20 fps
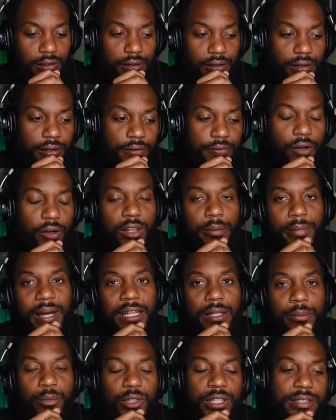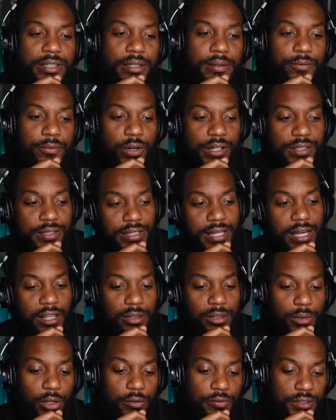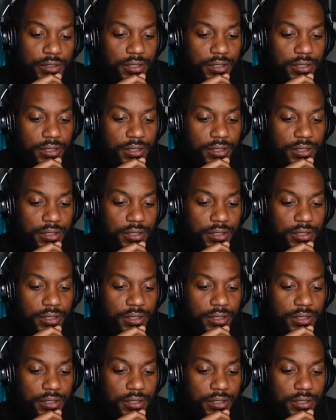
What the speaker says: For all the men with the deep voice, the gal them love it.